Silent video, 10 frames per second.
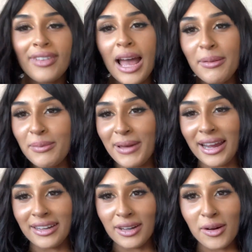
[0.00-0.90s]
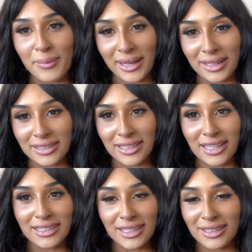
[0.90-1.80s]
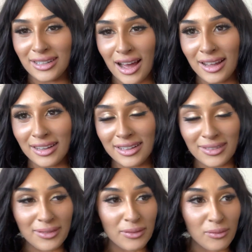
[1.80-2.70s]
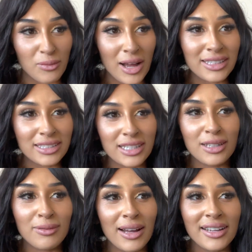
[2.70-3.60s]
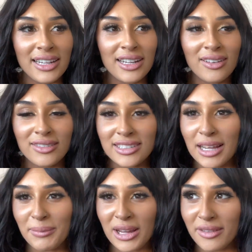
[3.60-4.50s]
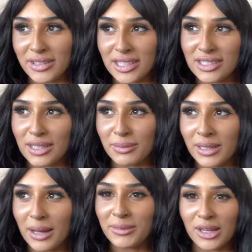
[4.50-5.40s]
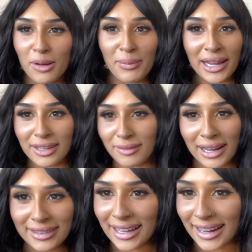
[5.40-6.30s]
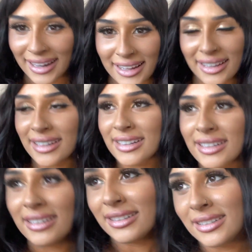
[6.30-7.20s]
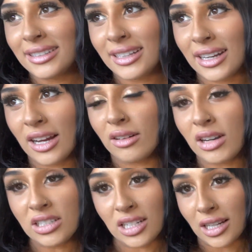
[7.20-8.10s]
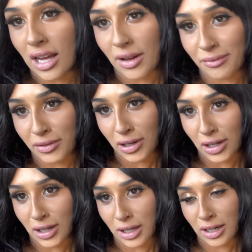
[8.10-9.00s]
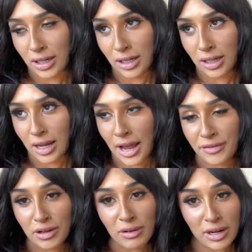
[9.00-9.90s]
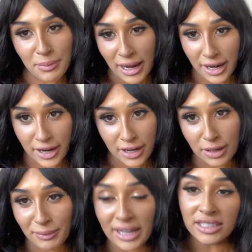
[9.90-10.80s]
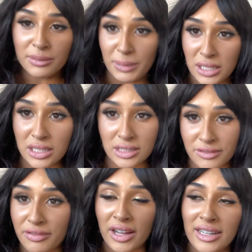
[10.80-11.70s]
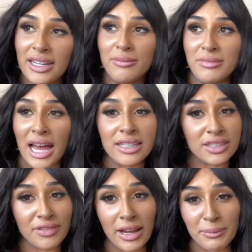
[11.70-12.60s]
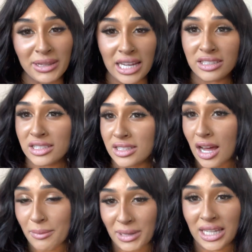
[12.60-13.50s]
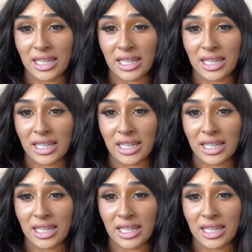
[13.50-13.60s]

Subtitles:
I be paying no bills, not one single one. You don't send me off to the strip club to go pay the rent. Like, you know, I'm not trying to come for her. If you want to pay your man's bills and fund him, that's fine. But that's just not me.